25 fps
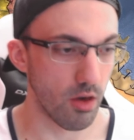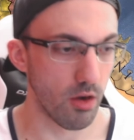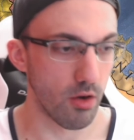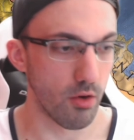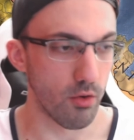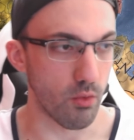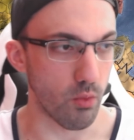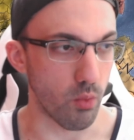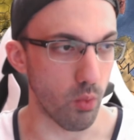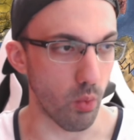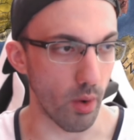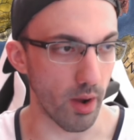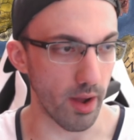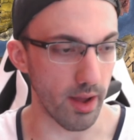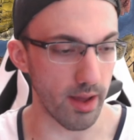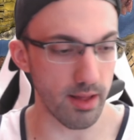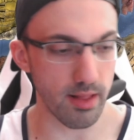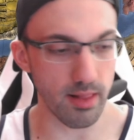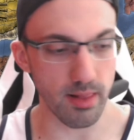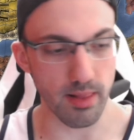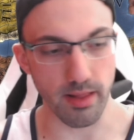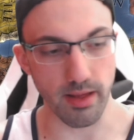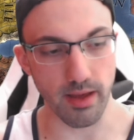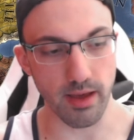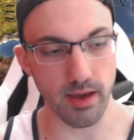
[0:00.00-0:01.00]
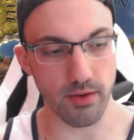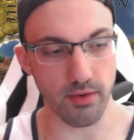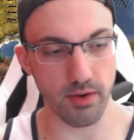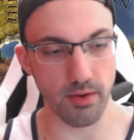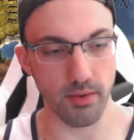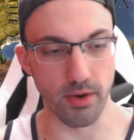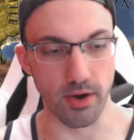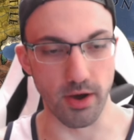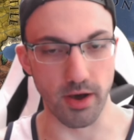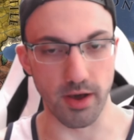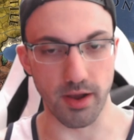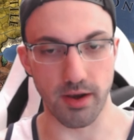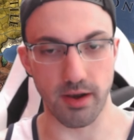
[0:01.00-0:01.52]
Well,
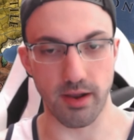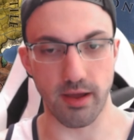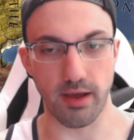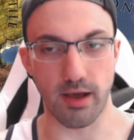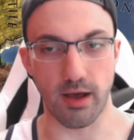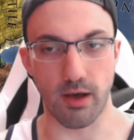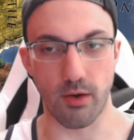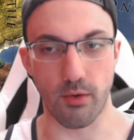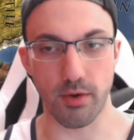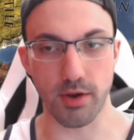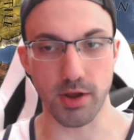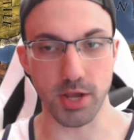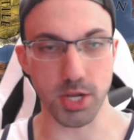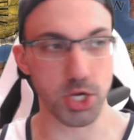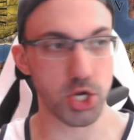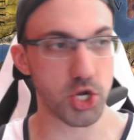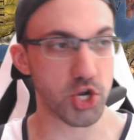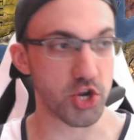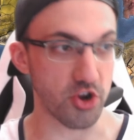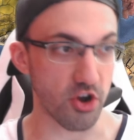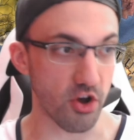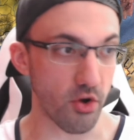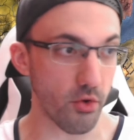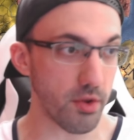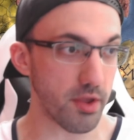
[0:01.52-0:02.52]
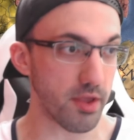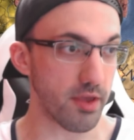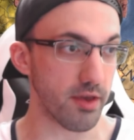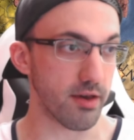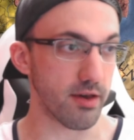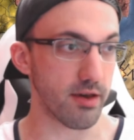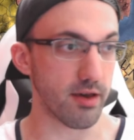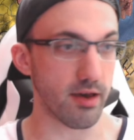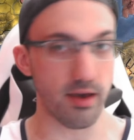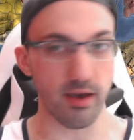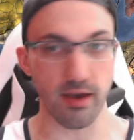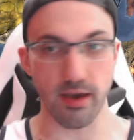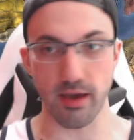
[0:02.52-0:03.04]
everyone, I want to show you
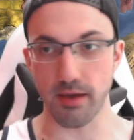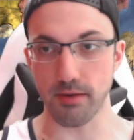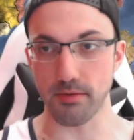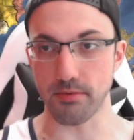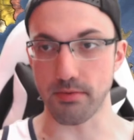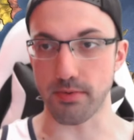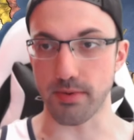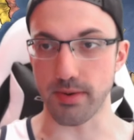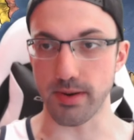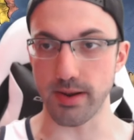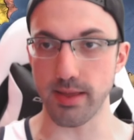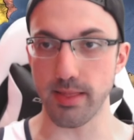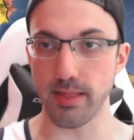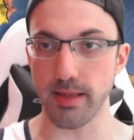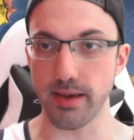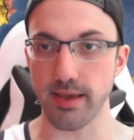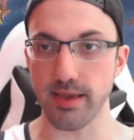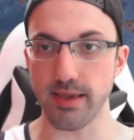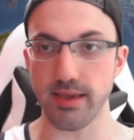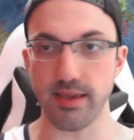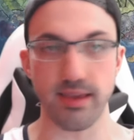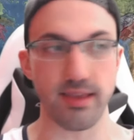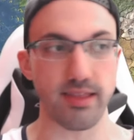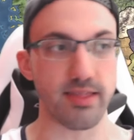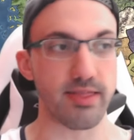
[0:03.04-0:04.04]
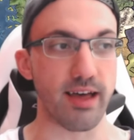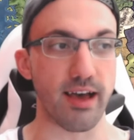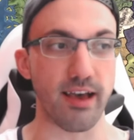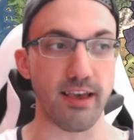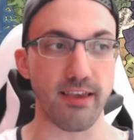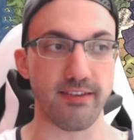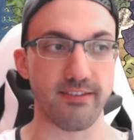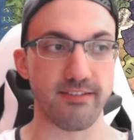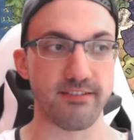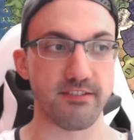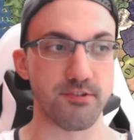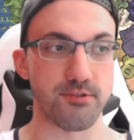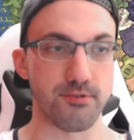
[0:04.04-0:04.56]
a really
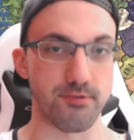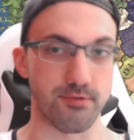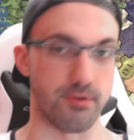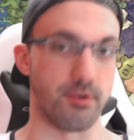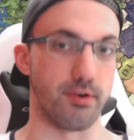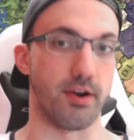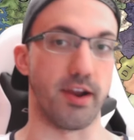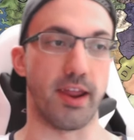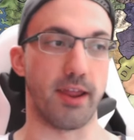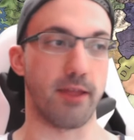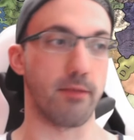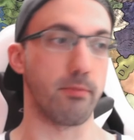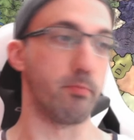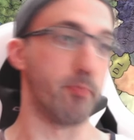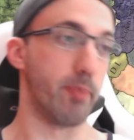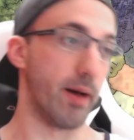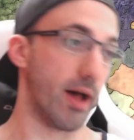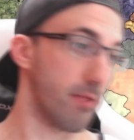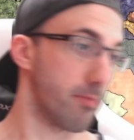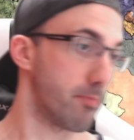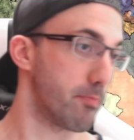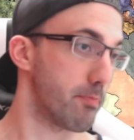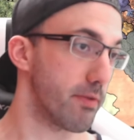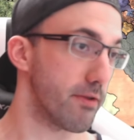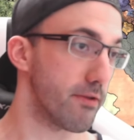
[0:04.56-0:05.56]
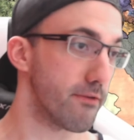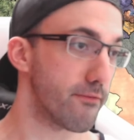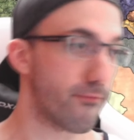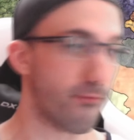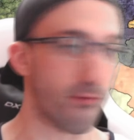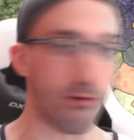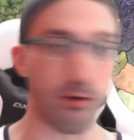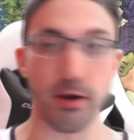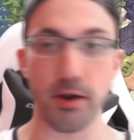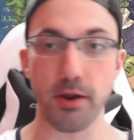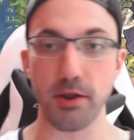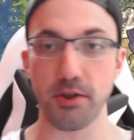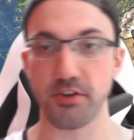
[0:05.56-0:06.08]
nice trick. But
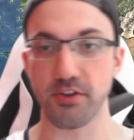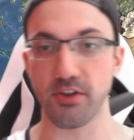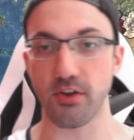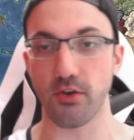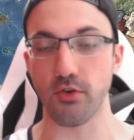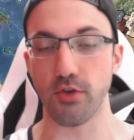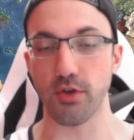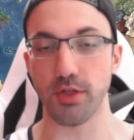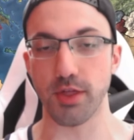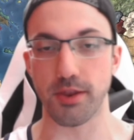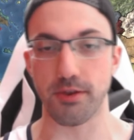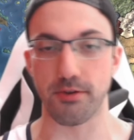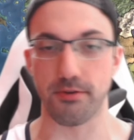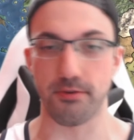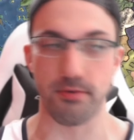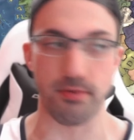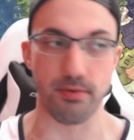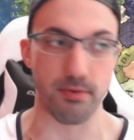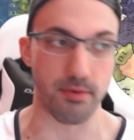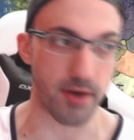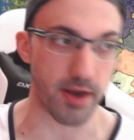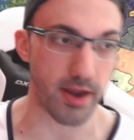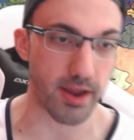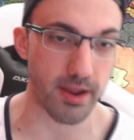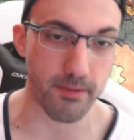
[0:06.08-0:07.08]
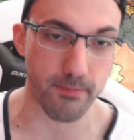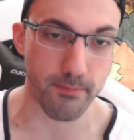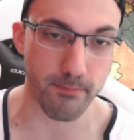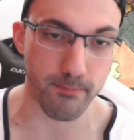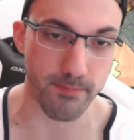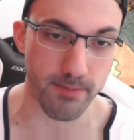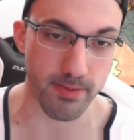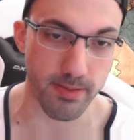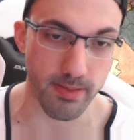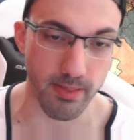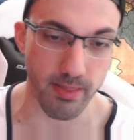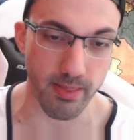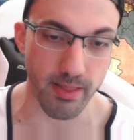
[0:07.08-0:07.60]
before I show you the trick,
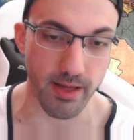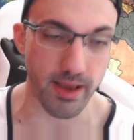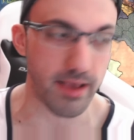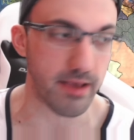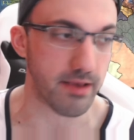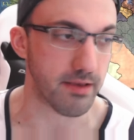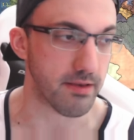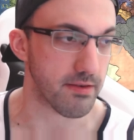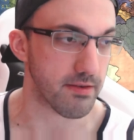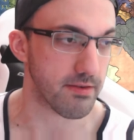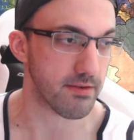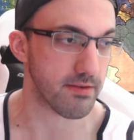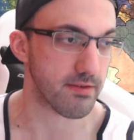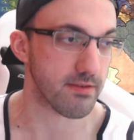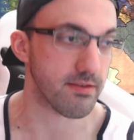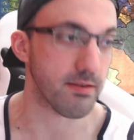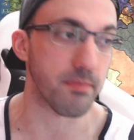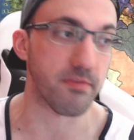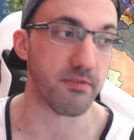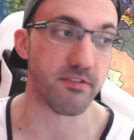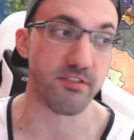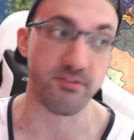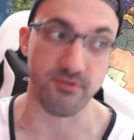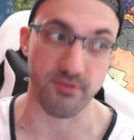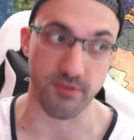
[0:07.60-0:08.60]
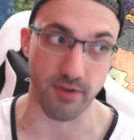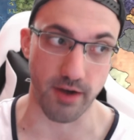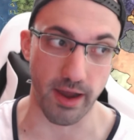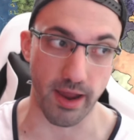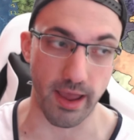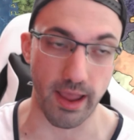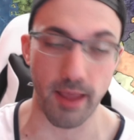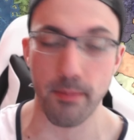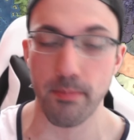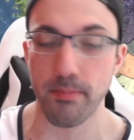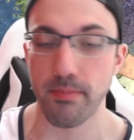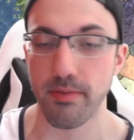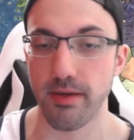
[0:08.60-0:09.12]
please
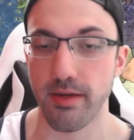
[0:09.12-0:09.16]
subscribe,